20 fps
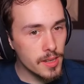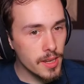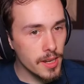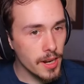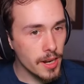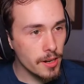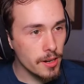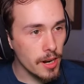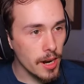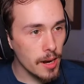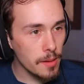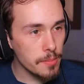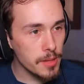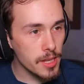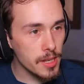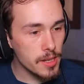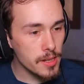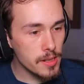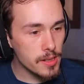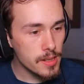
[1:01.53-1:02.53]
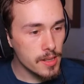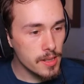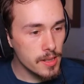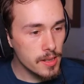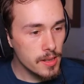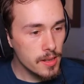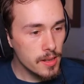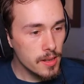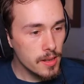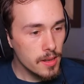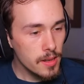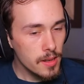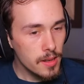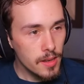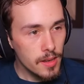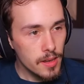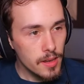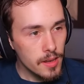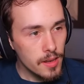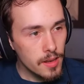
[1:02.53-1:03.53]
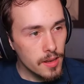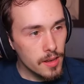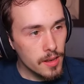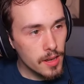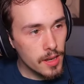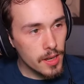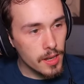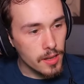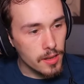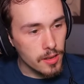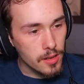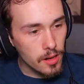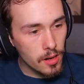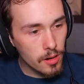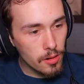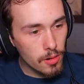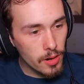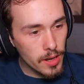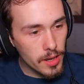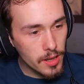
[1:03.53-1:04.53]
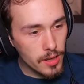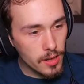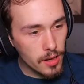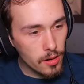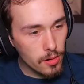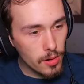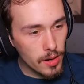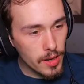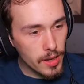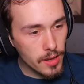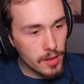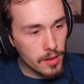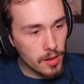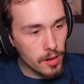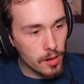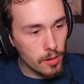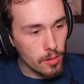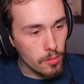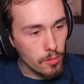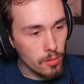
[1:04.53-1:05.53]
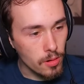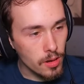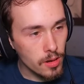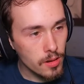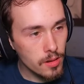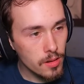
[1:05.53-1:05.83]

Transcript: Can I grab these? Hey, yo, hey, yo, hey, yo.